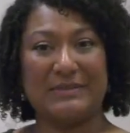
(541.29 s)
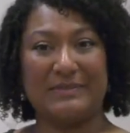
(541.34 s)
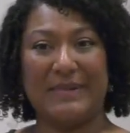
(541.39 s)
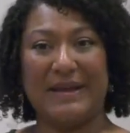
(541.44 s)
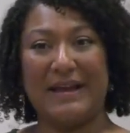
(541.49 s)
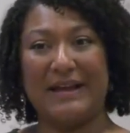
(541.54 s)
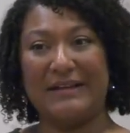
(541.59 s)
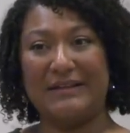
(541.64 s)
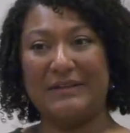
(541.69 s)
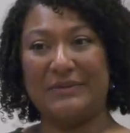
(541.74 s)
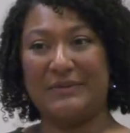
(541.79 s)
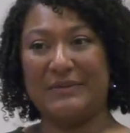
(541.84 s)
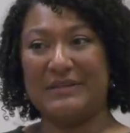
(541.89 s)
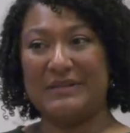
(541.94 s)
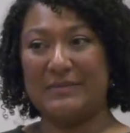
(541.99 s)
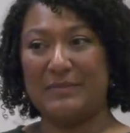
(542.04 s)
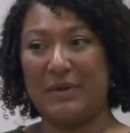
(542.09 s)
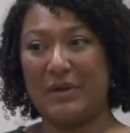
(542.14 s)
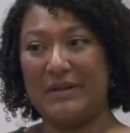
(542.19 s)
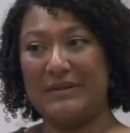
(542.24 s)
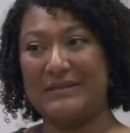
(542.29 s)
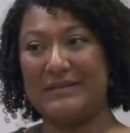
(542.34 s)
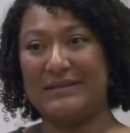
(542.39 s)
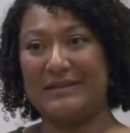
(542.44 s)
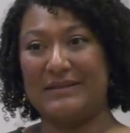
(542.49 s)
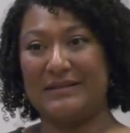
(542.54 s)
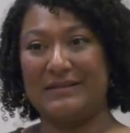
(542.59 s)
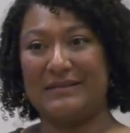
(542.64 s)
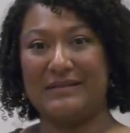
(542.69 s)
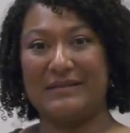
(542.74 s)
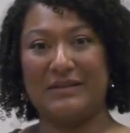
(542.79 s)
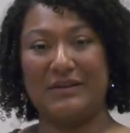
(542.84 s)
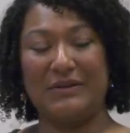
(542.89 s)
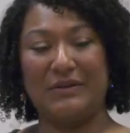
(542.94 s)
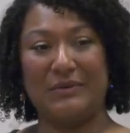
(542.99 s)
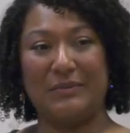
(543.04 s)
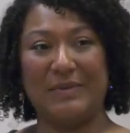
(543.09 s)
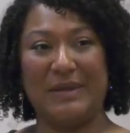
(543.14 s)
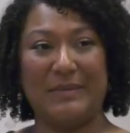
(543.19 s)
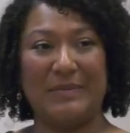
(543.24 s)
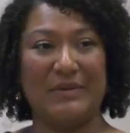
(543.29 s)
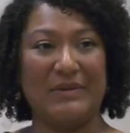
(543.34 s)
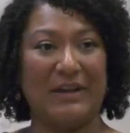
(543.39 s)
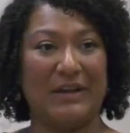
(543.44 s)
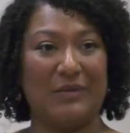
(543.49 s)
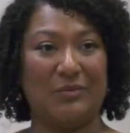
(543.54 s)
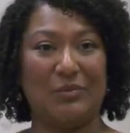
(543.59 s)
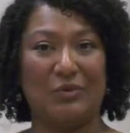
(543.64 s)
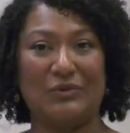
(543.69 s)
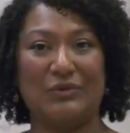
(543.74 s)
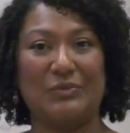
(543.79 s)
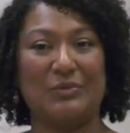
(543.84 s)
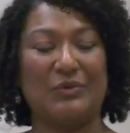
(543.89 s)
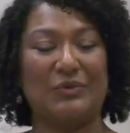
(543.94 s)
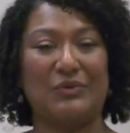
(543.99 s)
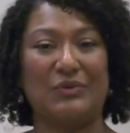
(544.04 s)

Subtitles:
back the responses. So maybe you have multiple